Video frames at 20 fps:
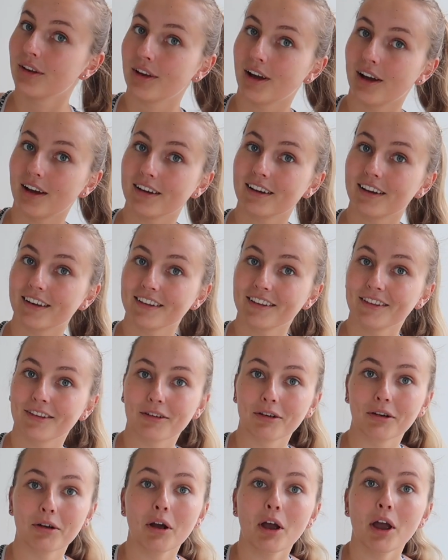Hi guys,
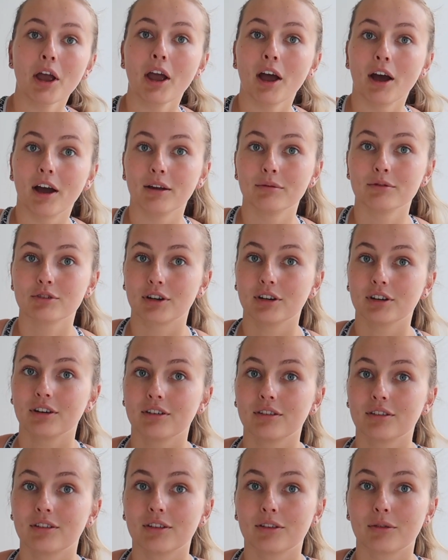so I'm trying to
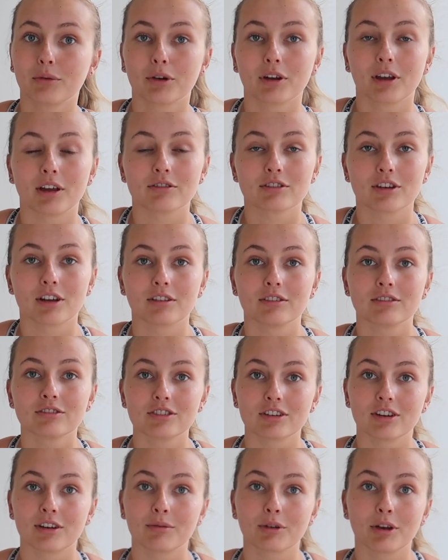do this workout
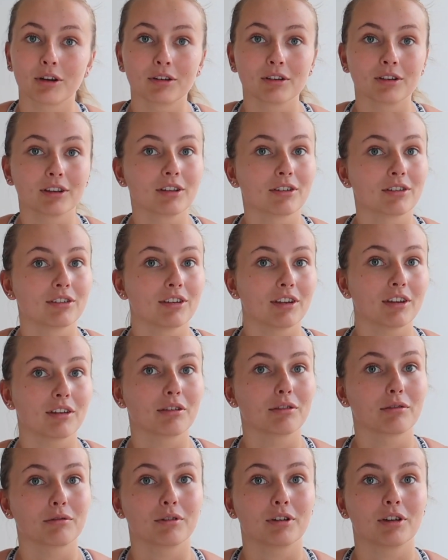challenge and I'm currently on day
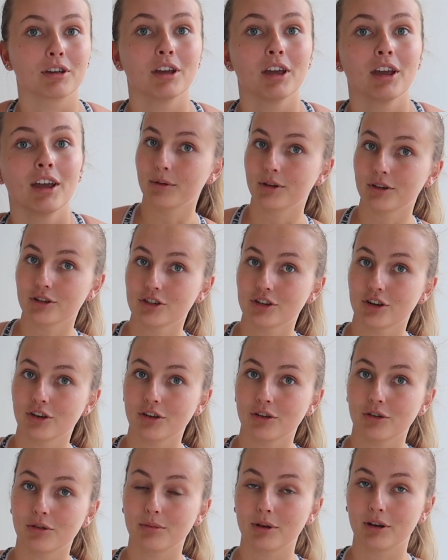3. I'm gonna show
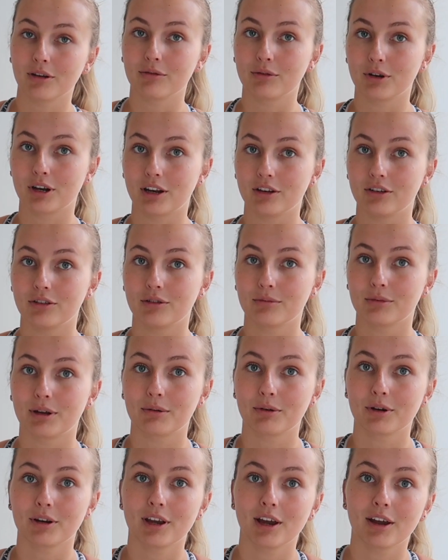you a bit of what I do in my
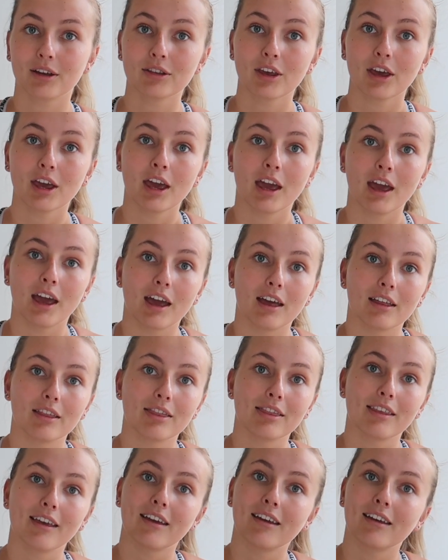workout
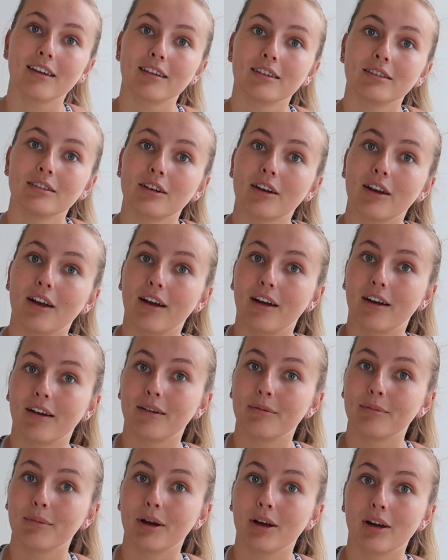and then
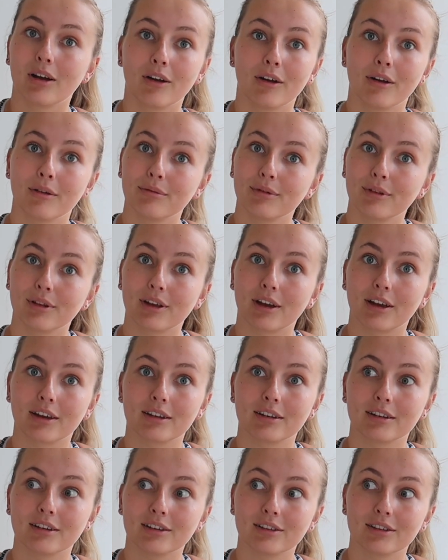hopefully I
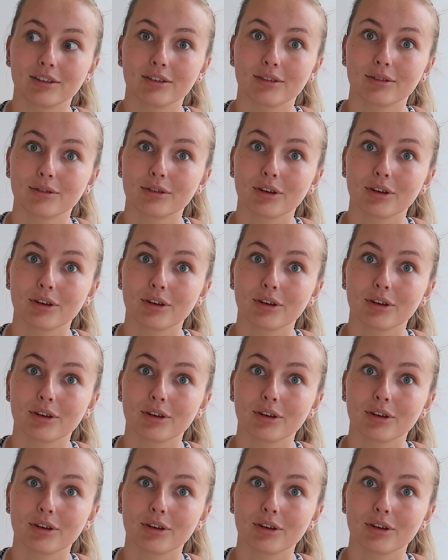can eat soon.